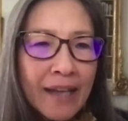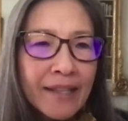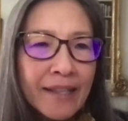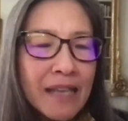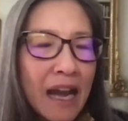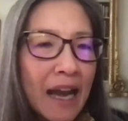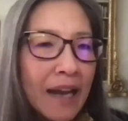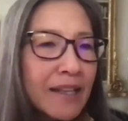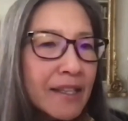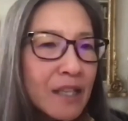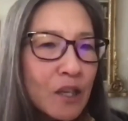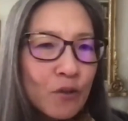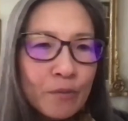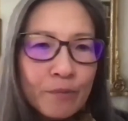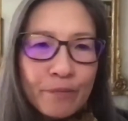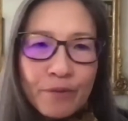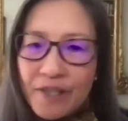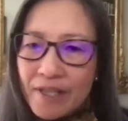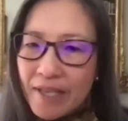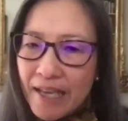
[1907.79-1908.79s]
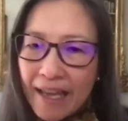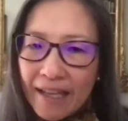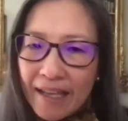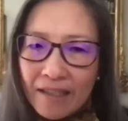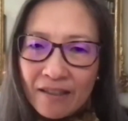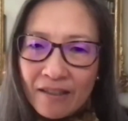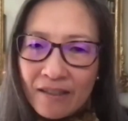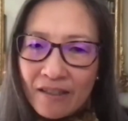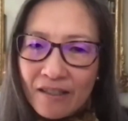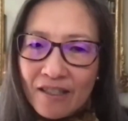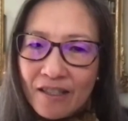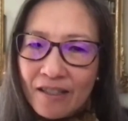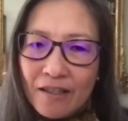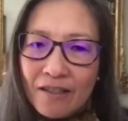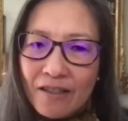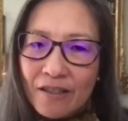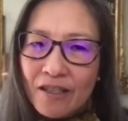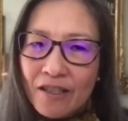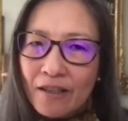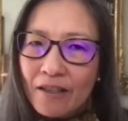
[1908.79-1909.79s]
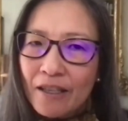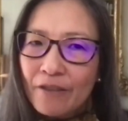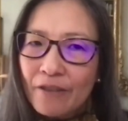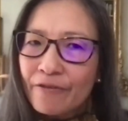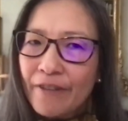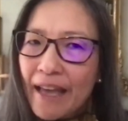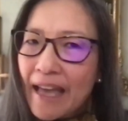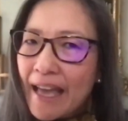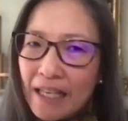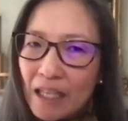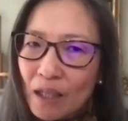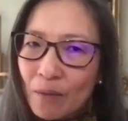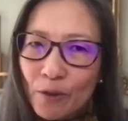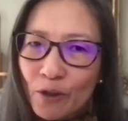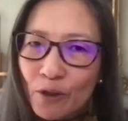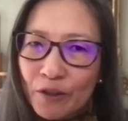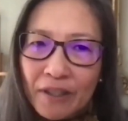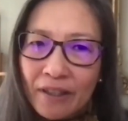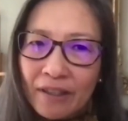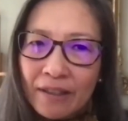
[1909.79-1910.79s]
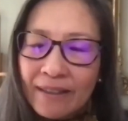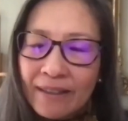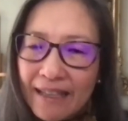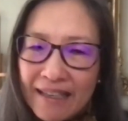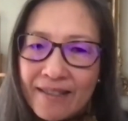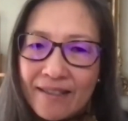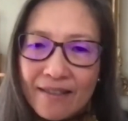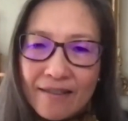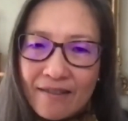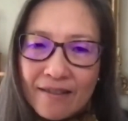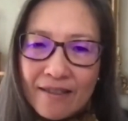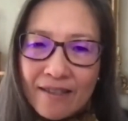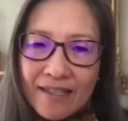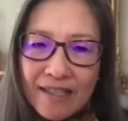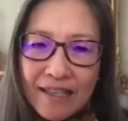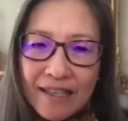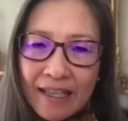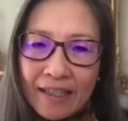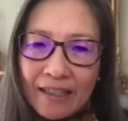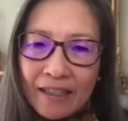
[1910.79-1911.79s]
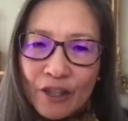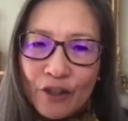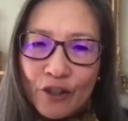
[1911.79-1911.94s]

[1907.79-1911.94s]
I don't pretend to give anybody lessons in,